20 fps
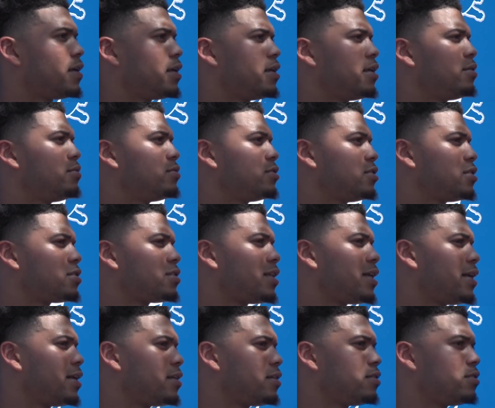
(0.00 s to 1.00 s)
And it was just
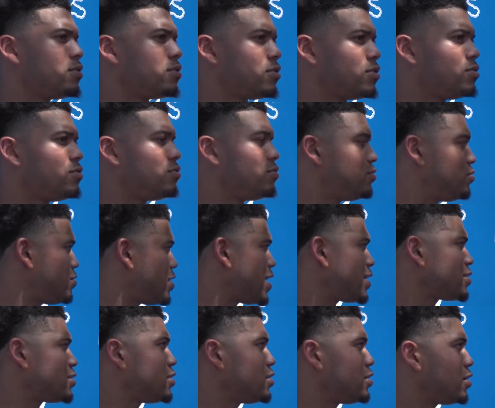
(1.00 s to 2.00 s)
like, you know, you
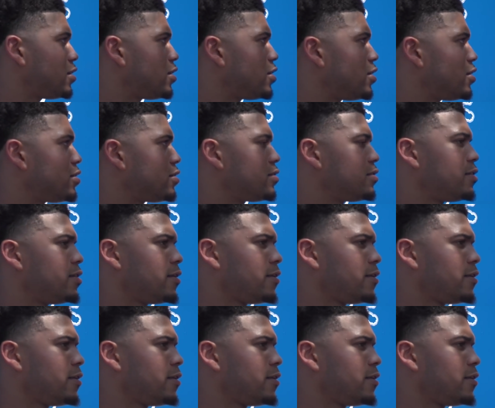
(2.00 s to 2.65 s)
actually learn.